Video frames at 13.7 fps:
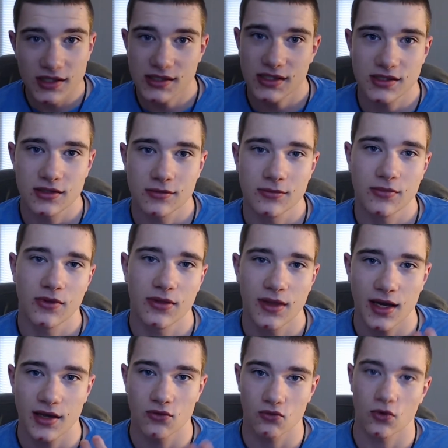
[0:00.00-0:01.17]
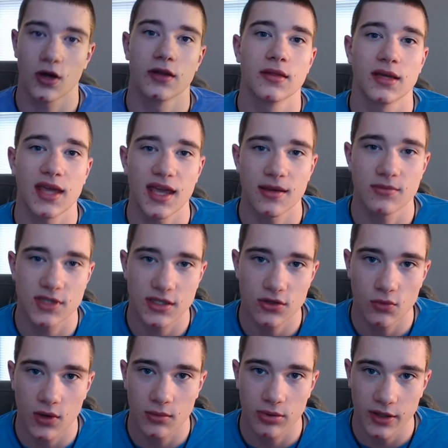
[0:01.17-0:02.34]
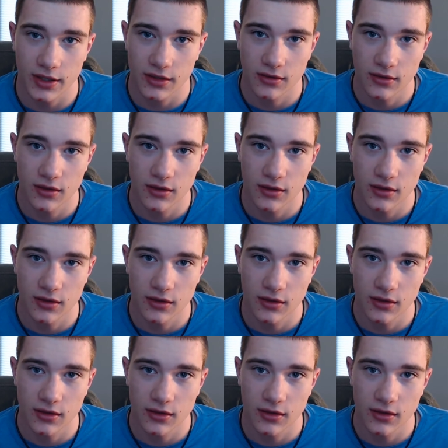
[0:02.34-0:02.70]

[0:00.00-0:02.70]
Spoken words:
a system that can run the games that you want to play,